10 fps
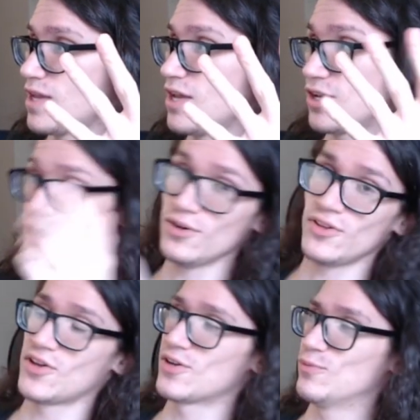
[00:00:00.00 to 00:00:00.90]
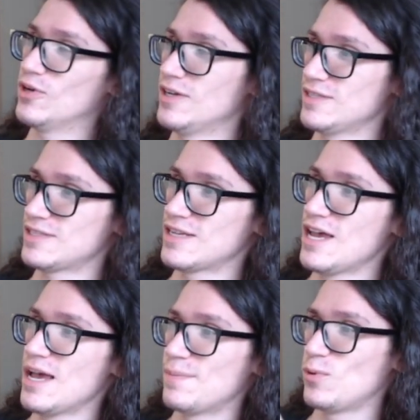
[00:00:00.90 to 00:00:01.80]
Currently a good price,
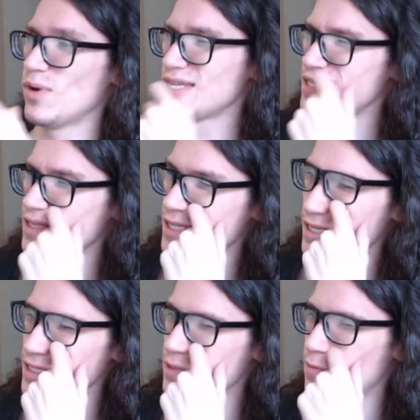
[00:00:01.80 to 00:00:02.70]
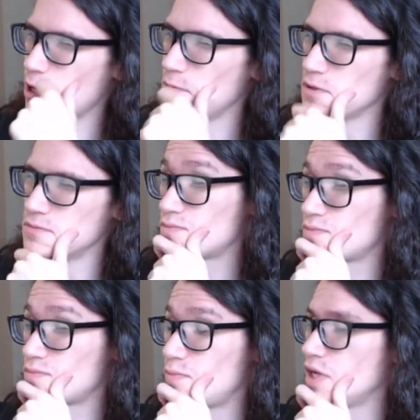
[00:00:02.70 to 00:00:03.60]
but once this hits probably
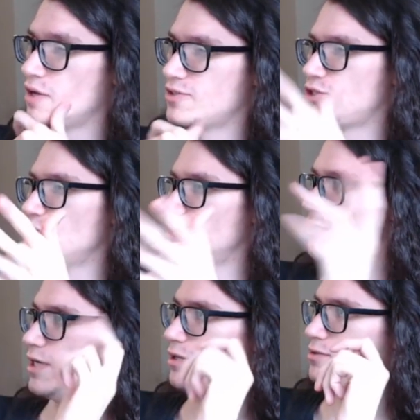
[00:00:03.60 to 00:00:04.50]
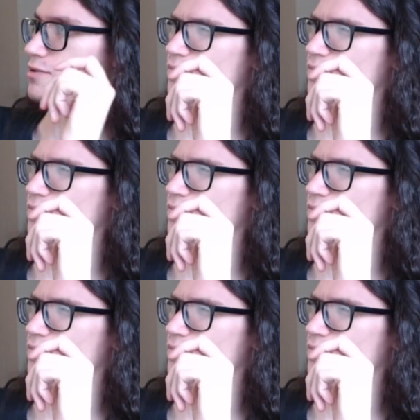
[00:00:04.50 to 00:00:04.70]
beyond $200,